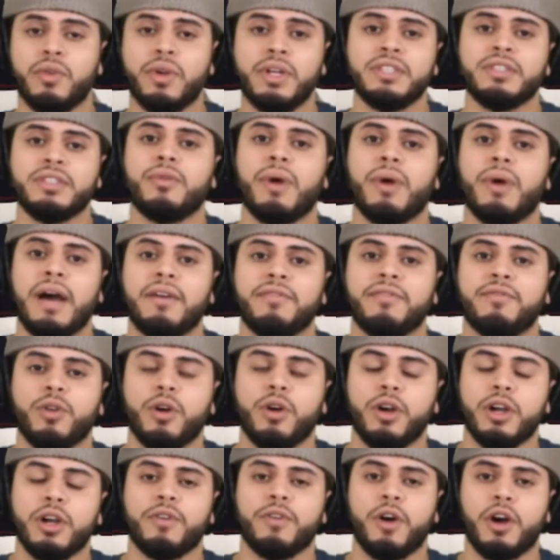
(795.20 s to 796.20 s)
the reason why
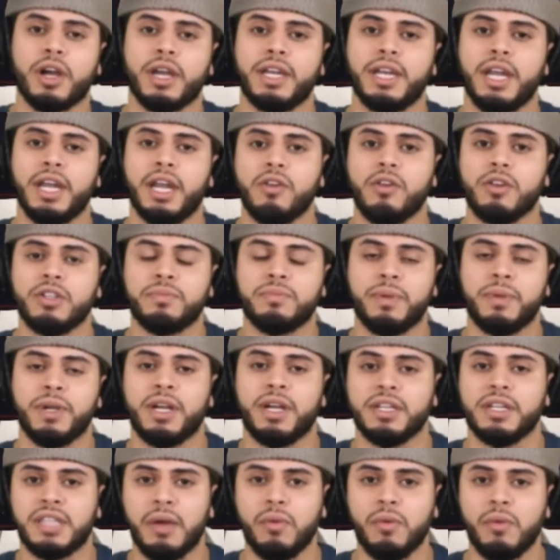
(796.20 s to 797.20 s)
Floyd fought Canelo is
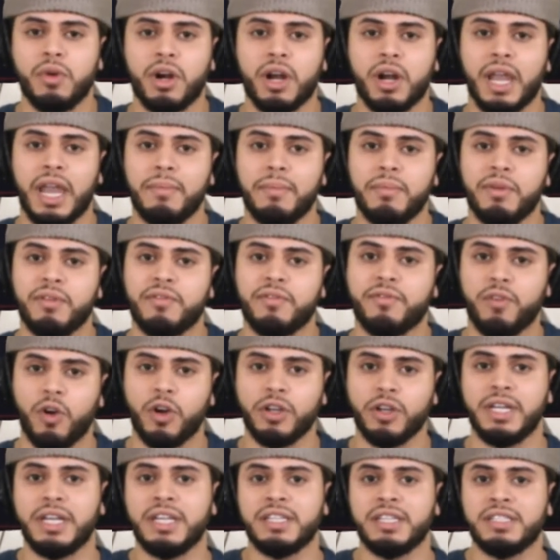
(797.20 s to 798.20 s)
because they were claiming
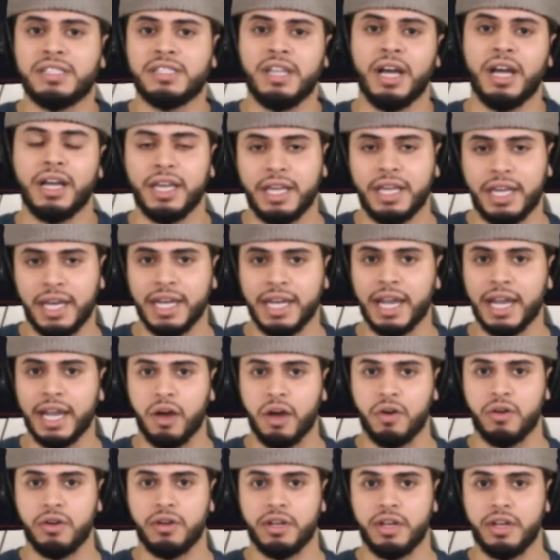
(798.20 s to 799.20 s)
Floyd is ducking
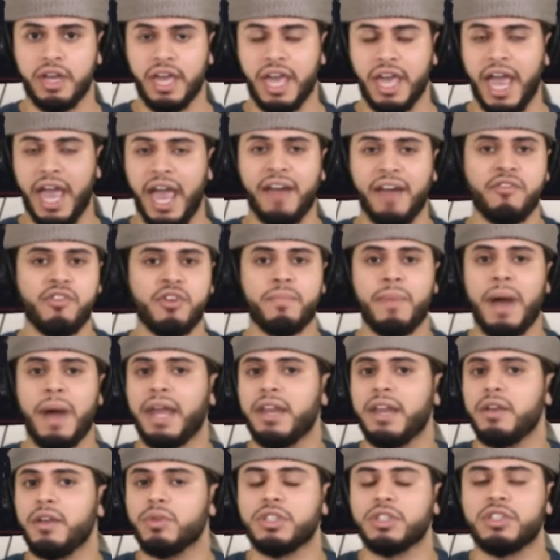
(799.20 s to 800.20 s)
Canelo.
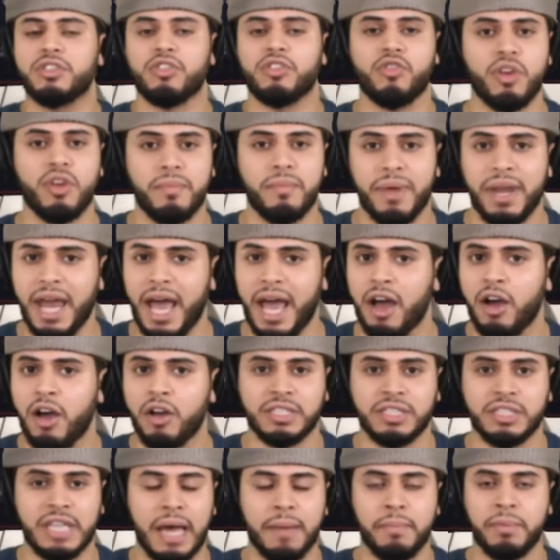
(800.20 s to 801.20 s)
Everybody was screaming out
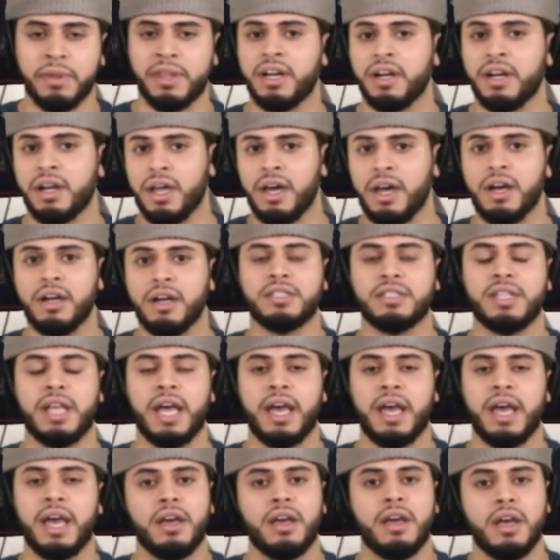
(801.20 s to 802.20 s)
on top of their lungs
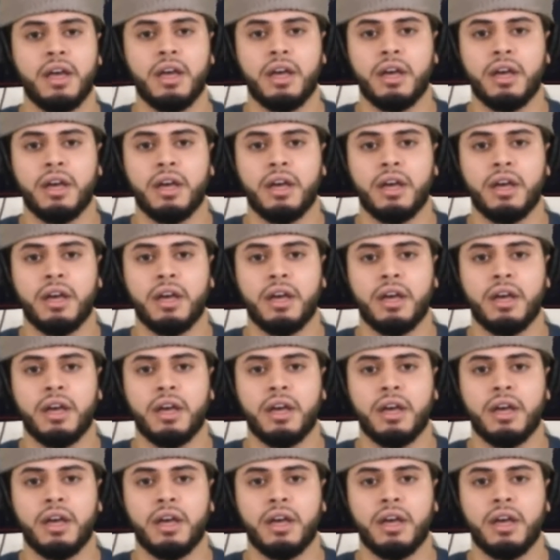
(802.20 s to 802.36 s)
that